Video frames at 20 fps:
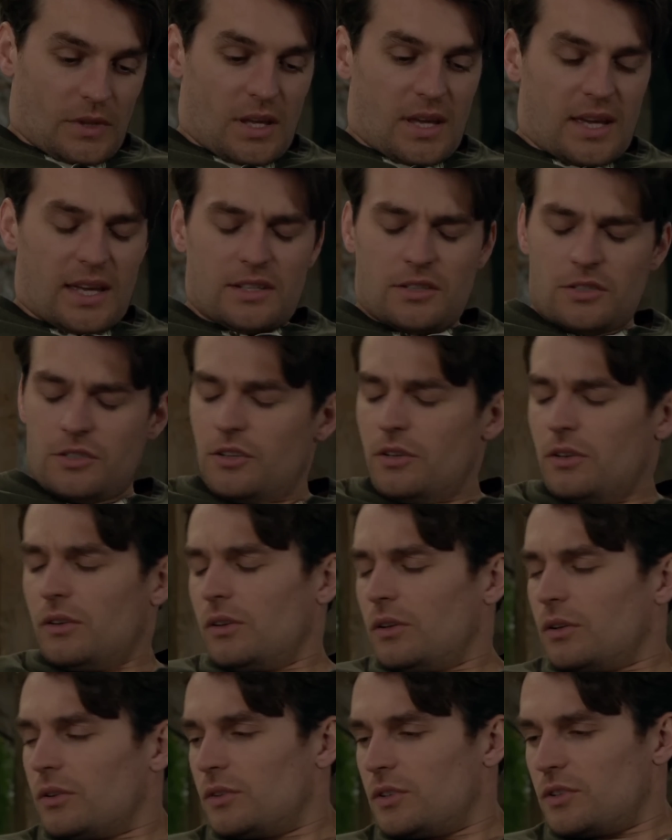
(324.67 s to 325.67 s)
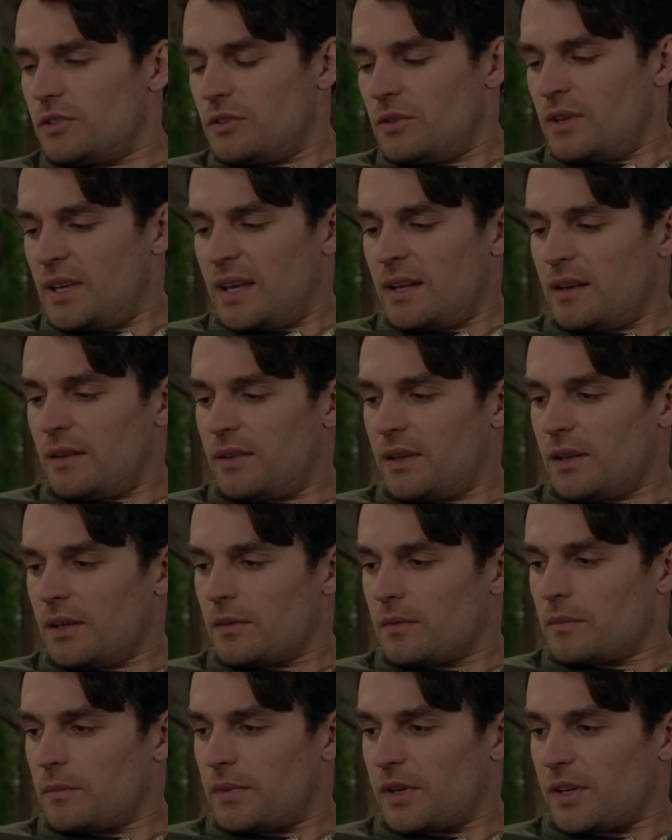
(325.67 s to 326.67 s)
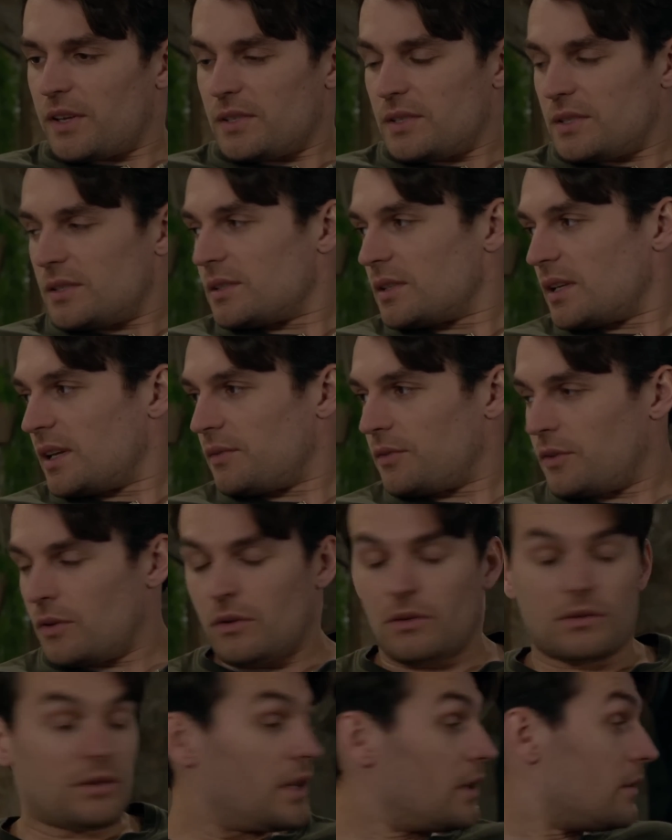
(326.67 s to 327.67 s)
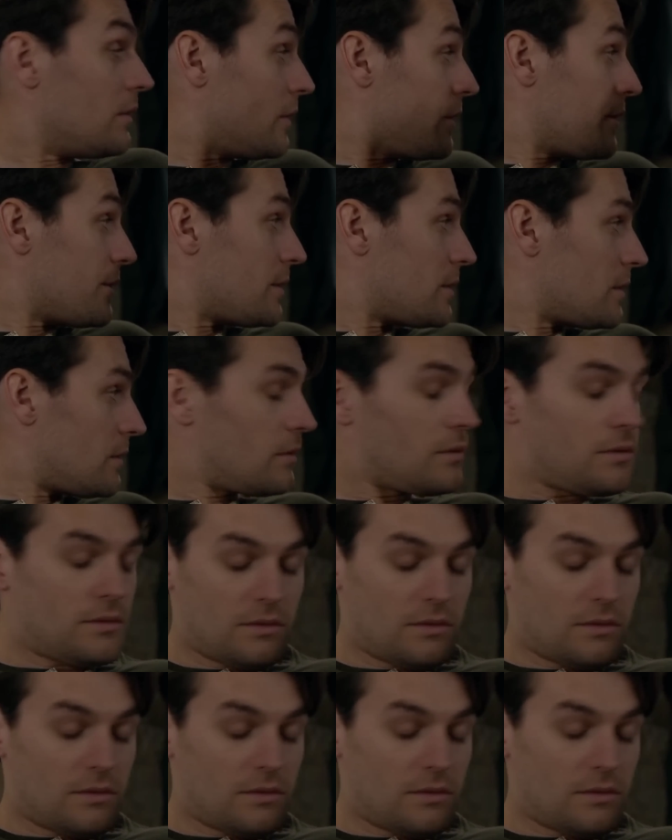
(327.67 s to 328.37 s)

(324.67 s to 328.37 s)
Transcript: Did you eat anything? Because if not, then there's